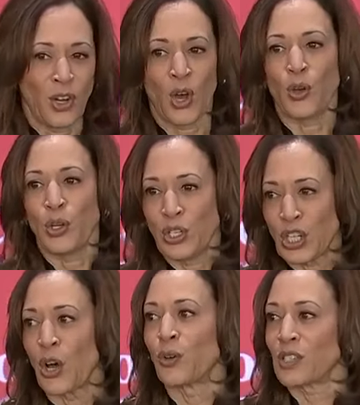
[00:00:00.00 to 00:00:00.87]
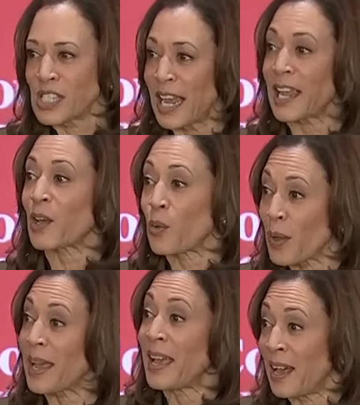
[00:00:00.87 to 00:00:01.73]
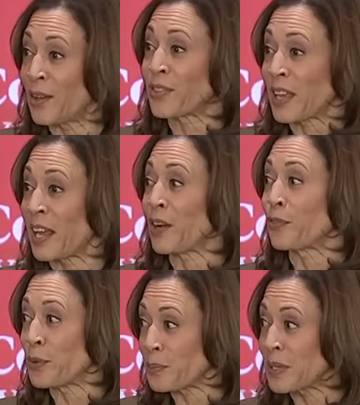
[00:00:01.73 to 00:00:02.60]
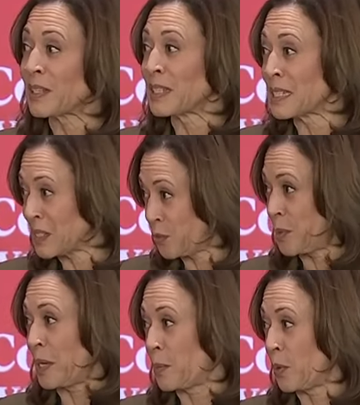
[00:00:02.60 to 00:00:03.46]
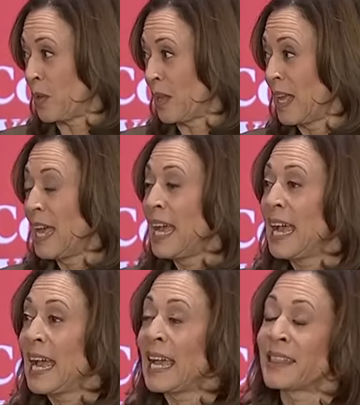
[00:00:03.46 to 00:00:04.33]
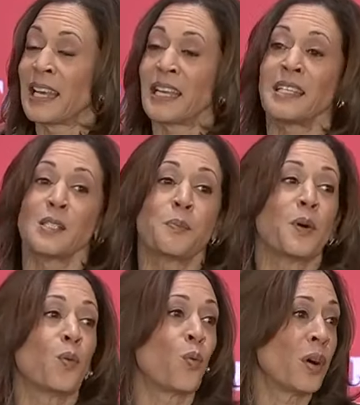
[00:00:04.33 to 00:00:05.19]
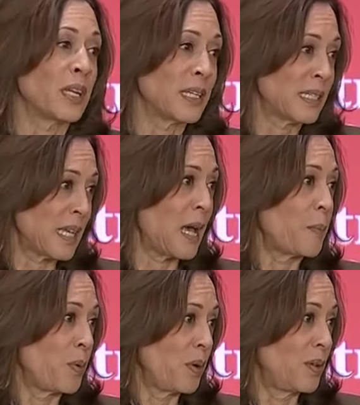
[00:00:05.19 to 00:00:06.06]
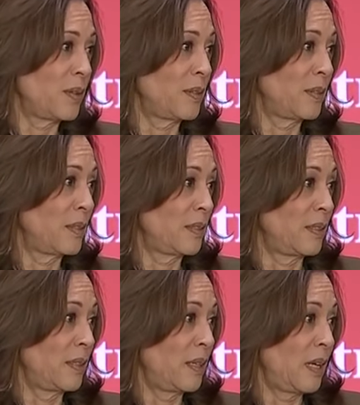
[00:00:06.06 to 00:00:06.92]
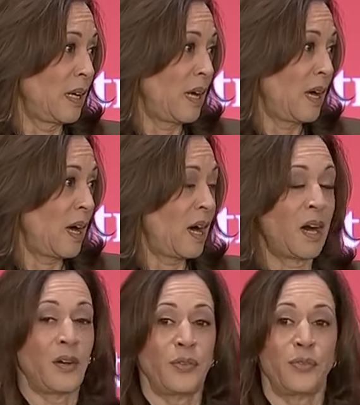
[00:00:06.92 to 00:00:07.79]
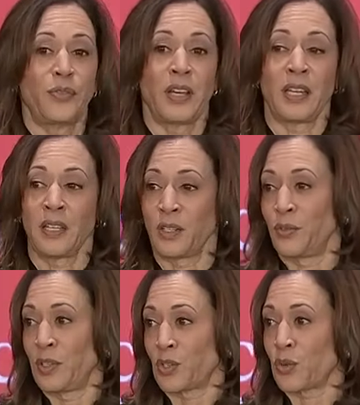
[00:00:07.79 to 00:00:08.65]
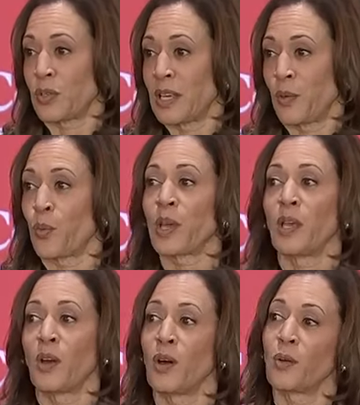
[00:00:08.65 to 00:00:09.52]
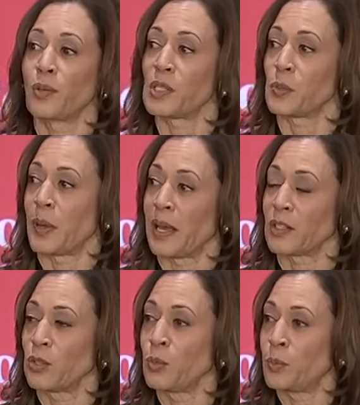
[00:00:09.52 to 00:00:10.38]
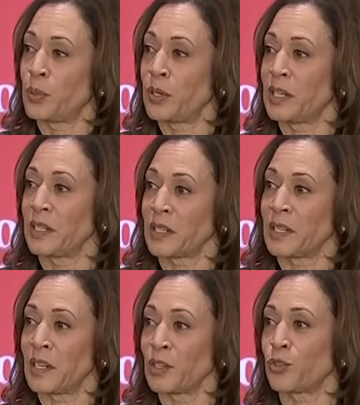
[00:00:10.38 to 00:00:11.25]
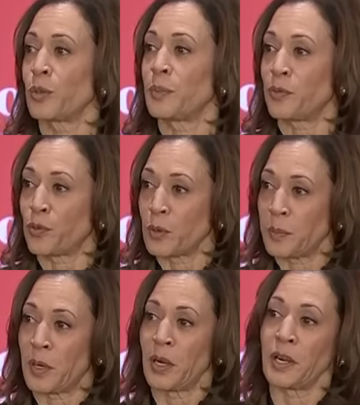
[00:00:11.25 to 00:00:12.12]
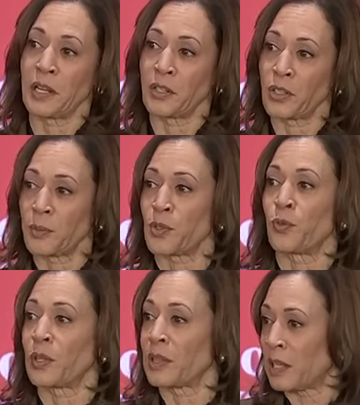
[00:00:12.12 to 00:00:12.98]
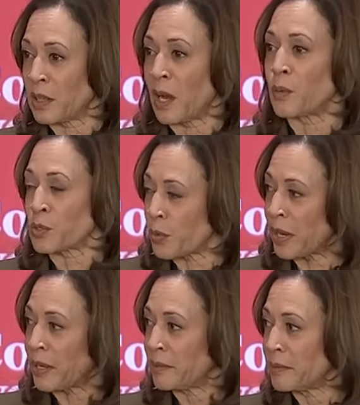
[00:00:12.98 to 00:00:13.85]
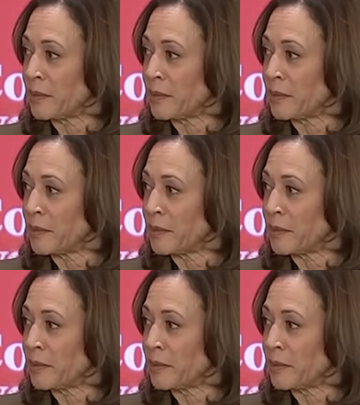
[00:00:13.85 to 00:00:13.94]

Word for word: "No, you don't. No, you don't take away health care for millions of people." And that is but one example of an individual that we all respect, who put country before party in terms of what they thought was right.